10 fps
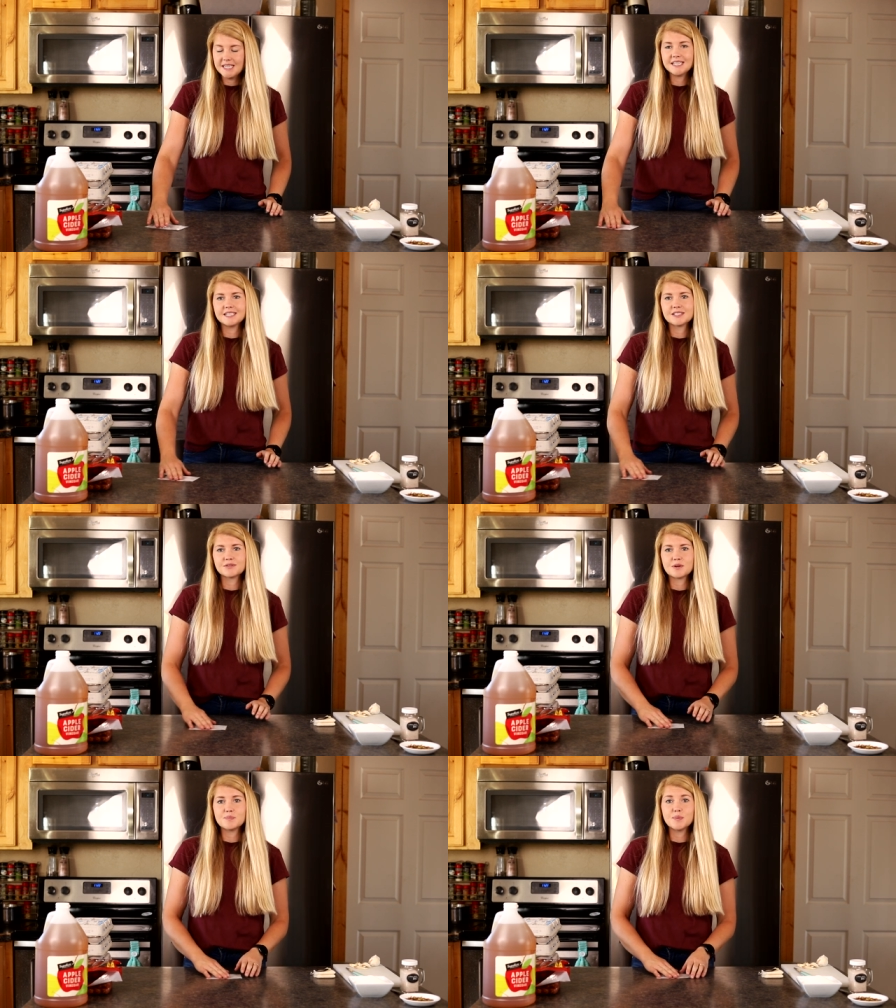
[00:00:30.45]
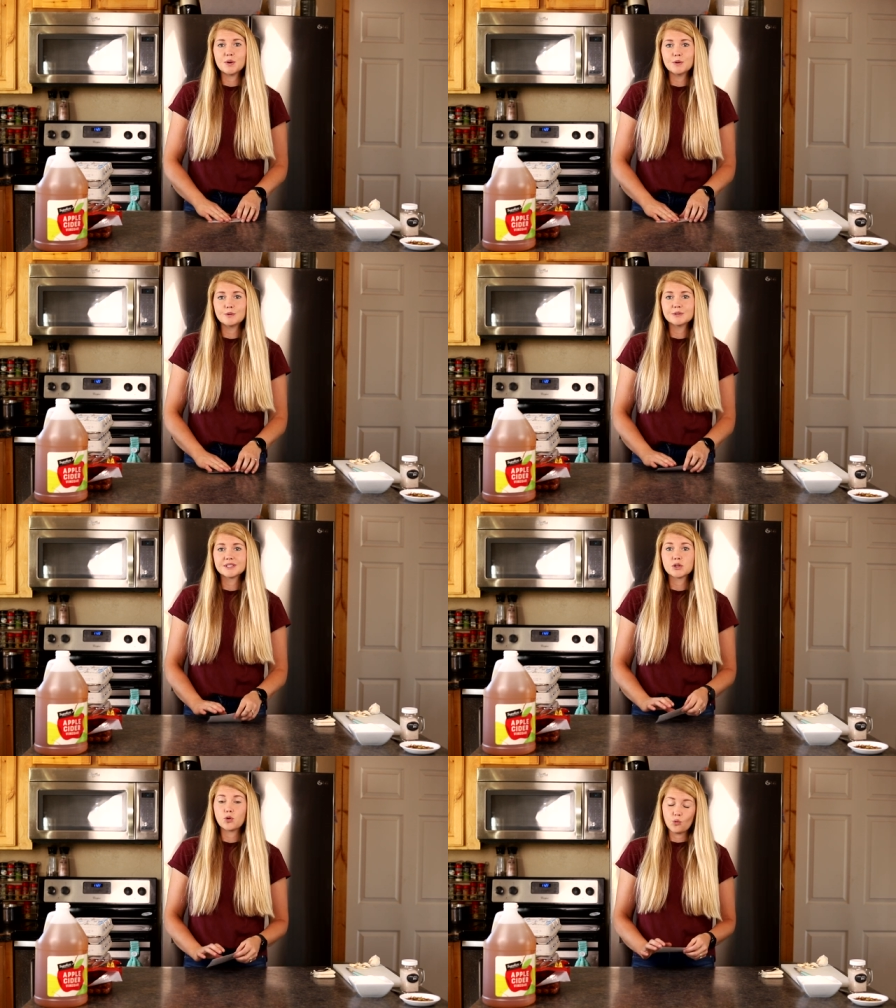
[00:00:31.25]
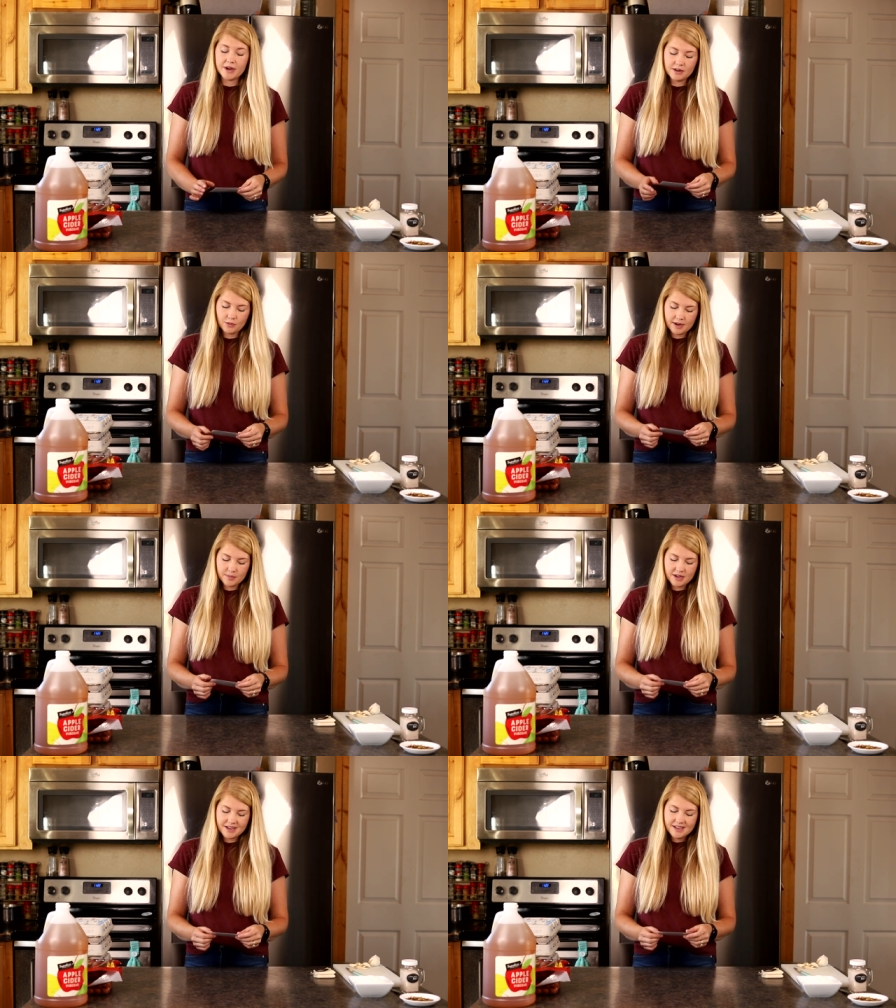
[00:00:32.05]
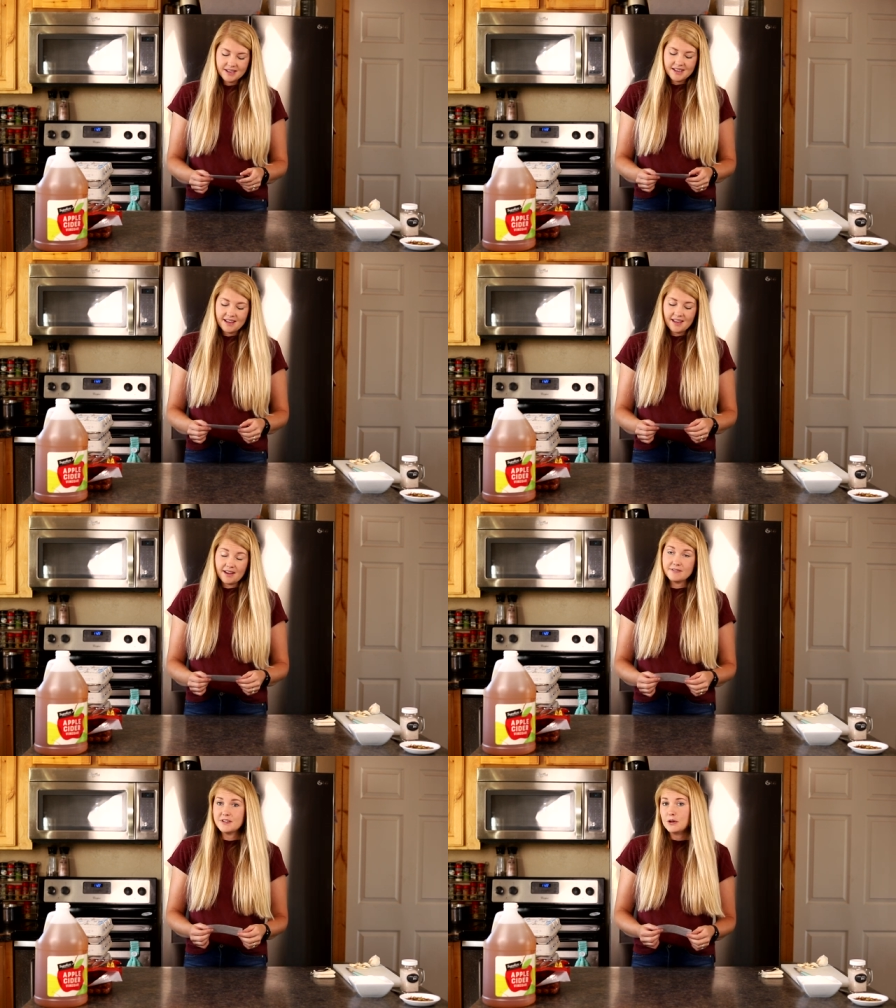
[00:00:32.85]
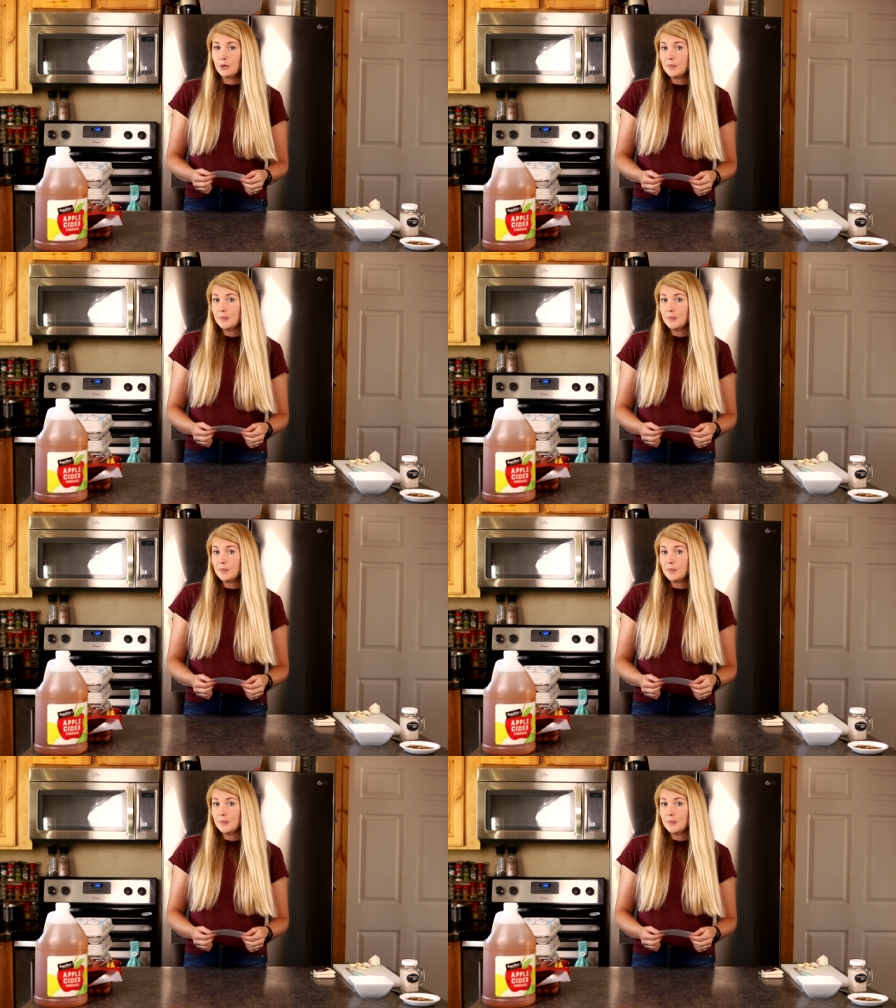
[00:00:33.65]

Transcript: It is from Beau's great-grandma, Effie O.